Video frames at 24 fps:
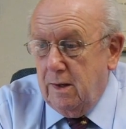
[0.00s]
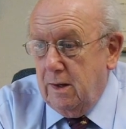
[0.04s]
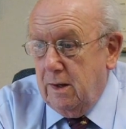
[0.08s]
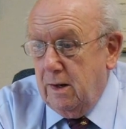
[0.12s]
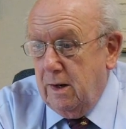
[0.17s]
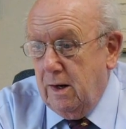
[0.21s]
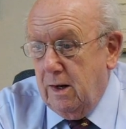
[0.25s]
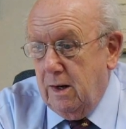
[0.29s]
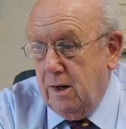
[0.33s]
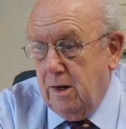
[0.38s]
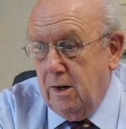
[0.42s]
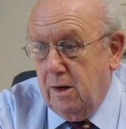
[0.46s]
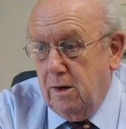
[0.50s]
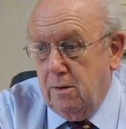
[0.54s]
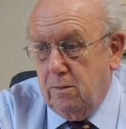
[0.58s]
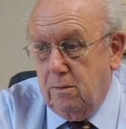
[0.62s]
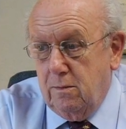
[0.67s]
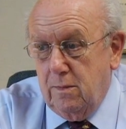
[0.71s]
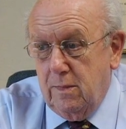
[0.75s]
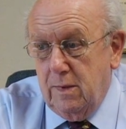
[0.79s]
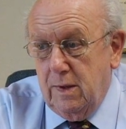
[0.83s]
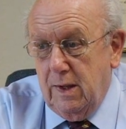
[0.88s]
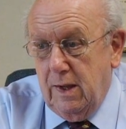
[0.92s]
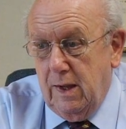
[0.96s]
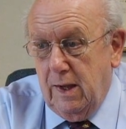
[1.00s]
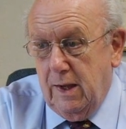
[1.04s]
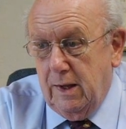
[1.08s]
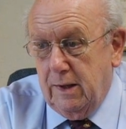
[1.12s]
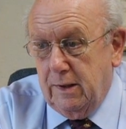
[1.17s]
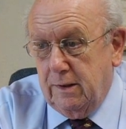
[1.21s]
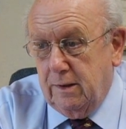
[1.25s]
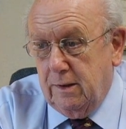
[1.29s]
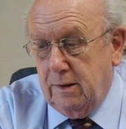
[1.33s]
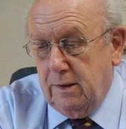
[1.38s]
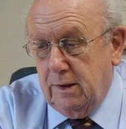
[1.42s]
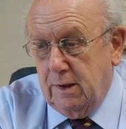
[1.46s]

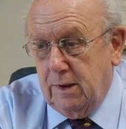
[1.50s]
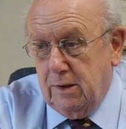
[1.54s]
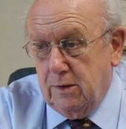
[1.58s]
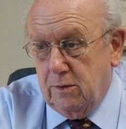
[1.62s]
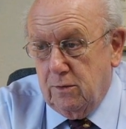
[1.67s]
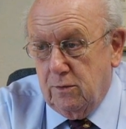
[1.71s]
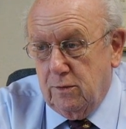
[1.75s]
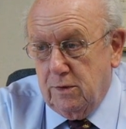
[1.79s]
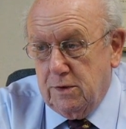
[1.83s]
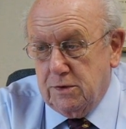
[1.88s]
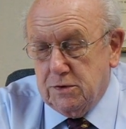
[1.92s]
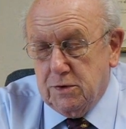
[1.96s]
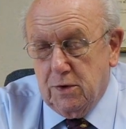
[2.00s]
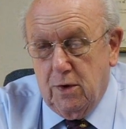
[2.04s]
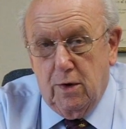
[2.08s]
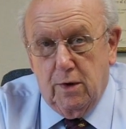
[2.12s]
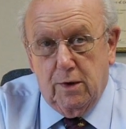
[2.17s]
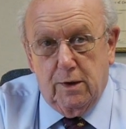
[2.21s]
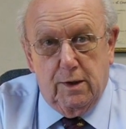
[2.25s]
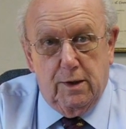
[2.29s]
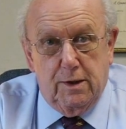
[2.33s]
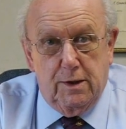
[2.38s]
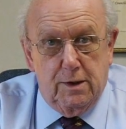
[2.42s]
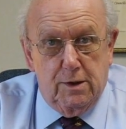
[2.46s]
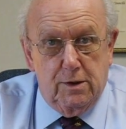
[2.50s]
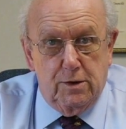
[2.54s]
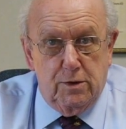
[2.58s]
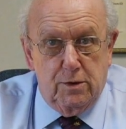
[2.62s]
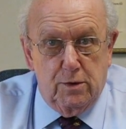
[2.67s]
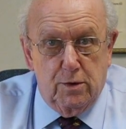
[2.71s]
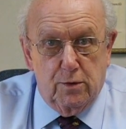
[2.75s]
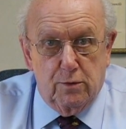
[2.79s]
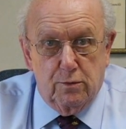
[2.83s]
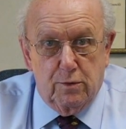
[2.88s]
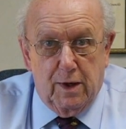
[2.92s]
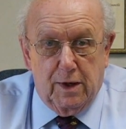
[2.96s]
and it resulted in
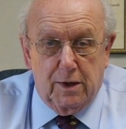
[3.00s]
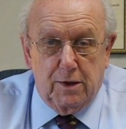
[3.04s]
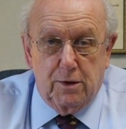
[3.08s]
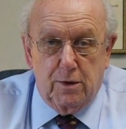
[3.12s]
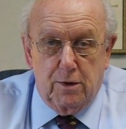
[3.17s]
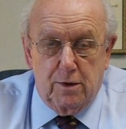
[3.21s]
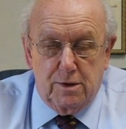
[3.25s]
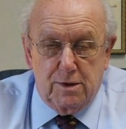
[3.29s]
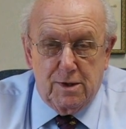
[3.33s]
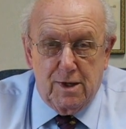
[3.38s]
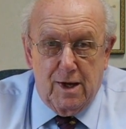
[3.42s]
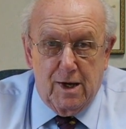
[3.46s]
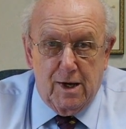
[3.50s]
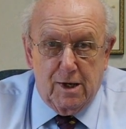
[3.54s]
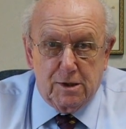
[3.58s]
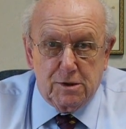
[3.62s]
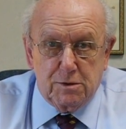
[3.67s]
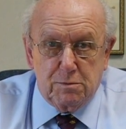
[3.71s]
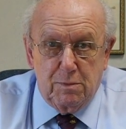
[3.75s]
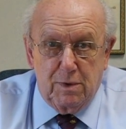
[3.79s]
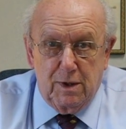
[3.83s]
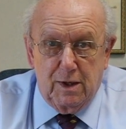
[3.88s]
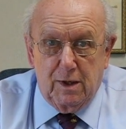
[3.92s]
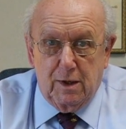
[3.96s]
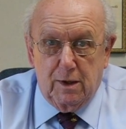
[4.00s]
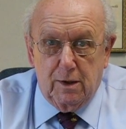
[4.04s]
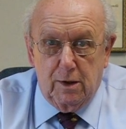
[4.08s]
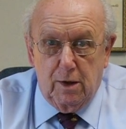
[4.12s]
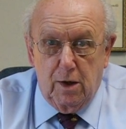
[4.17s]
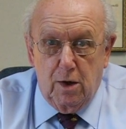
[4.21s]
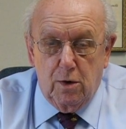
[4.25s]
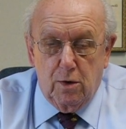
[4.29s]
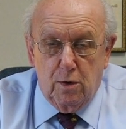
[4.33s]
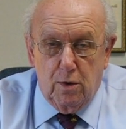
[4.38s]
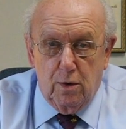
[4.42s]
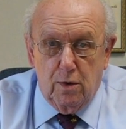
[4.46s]
your regular tax being
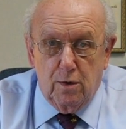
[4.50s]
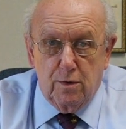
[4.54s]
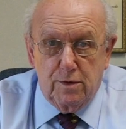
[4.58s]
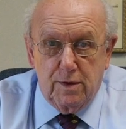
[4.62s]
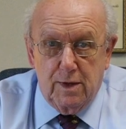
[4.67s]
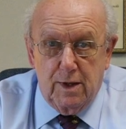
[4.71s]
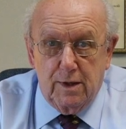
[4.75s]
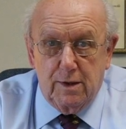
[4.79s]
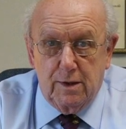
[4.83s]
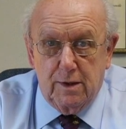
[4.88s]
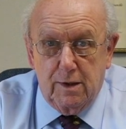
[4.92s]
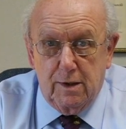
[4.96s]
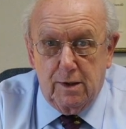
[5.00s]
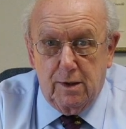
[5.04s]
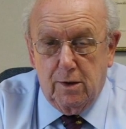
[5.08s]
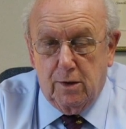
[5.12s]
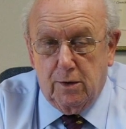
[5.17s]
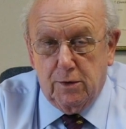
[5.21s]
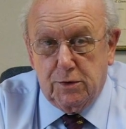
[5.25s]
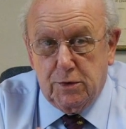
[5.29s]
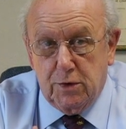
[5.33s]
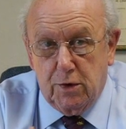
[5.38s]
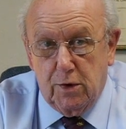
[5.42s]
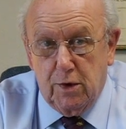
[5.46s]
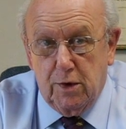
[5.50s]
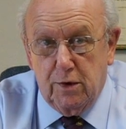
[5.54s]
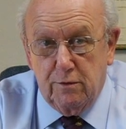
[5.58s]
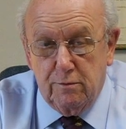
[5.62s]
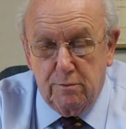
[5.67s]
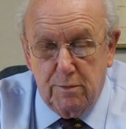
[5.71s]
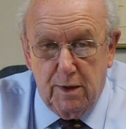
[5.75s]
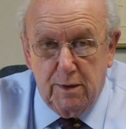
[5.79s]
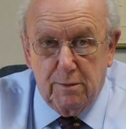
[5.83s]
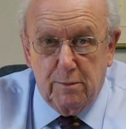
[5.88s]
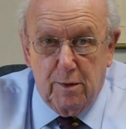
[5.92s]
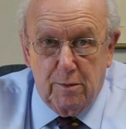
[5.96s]
lower than the alternative
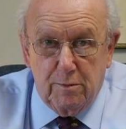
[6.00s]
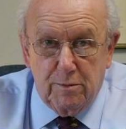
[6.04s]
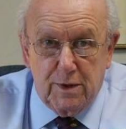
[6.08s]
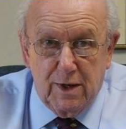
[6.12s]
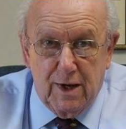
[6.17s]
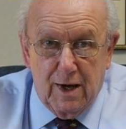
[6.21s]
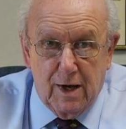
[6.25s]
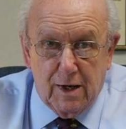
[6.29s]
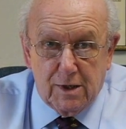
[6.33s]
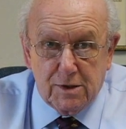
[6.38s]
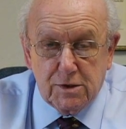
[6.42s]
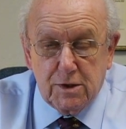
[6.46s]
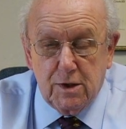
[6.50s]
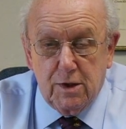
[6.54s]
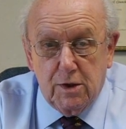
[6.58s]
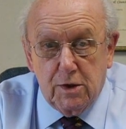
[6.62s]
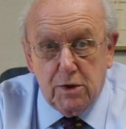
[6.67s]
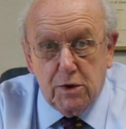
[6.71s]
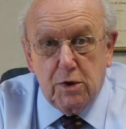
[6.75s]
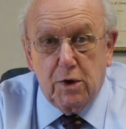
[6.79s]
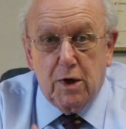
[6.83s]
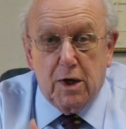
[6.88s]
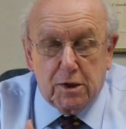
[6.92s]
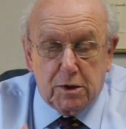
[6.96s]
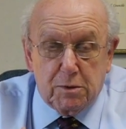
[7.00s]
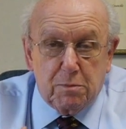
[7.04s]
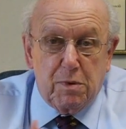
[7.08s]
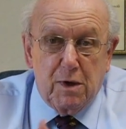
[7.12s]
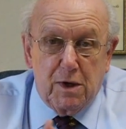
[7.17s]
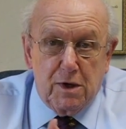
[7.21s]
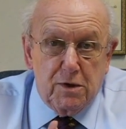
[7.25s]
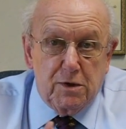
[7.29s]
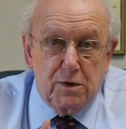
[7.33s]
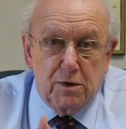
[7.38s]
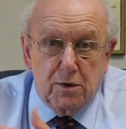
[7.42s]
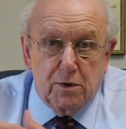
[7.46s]
minimum tax, you have to
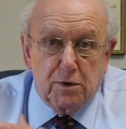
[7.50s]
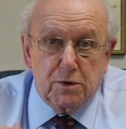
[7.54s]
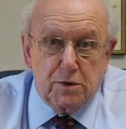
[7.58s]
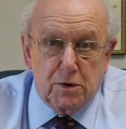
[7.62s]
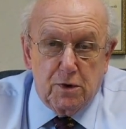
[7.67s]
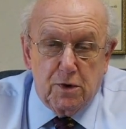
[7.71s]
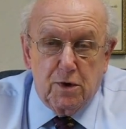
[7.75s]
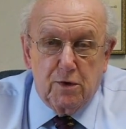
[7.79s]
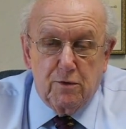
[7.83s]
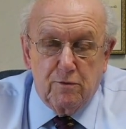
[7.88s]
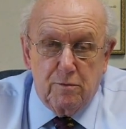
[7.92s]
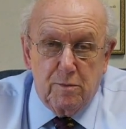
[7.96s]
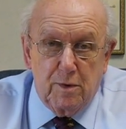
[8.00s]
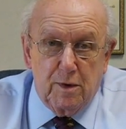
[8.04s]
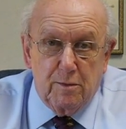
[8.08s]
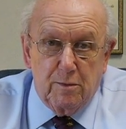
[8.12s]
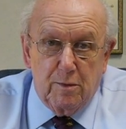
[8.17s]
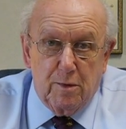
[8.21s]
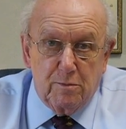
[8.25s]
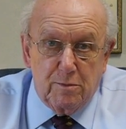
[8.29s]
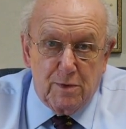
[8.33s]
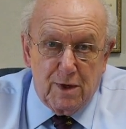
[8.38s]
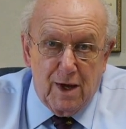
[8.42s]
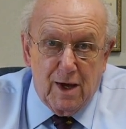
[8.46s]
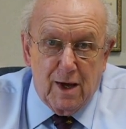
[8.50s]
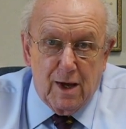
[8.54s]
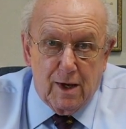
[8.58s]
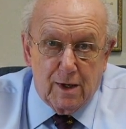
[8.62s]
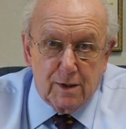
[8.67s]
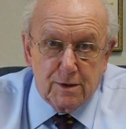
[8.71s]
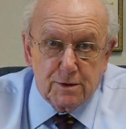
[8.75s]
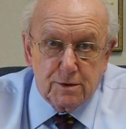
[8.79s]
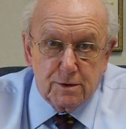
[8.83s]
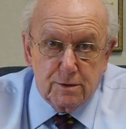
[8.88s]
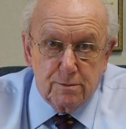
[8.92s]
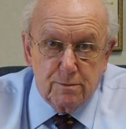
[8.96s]
pay the alternative minimum
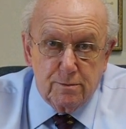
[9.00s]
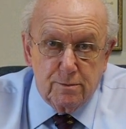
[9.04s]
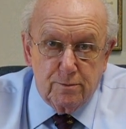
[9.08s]
tax.